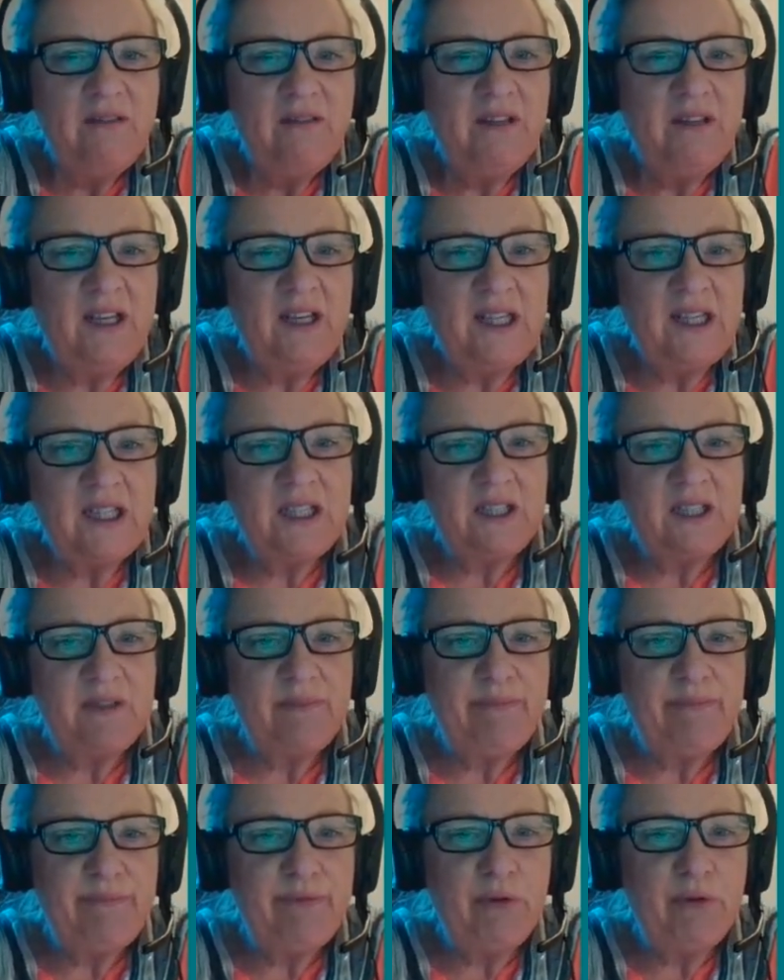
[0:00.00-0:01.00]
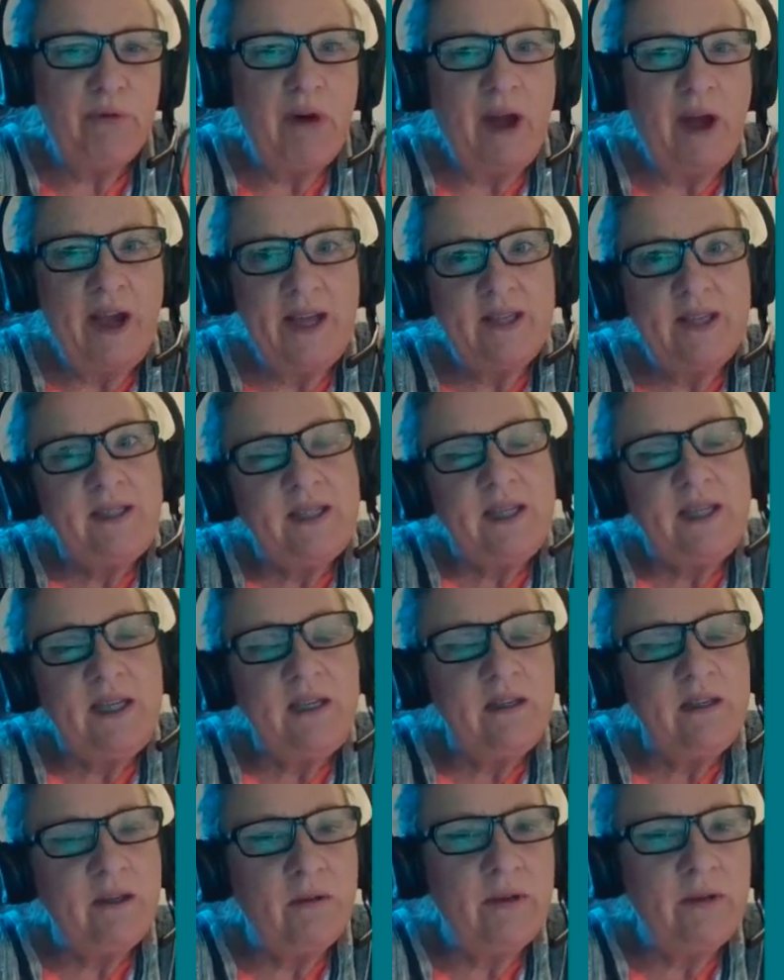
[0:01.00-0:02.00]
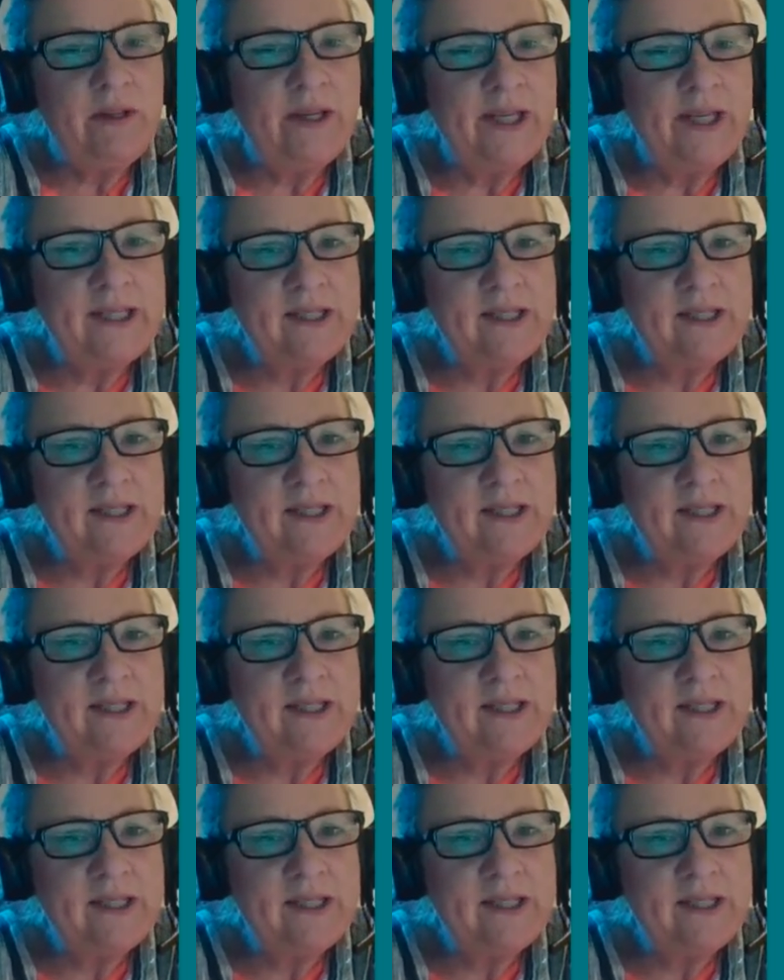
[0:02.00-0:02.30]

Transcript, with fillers: the less variety or the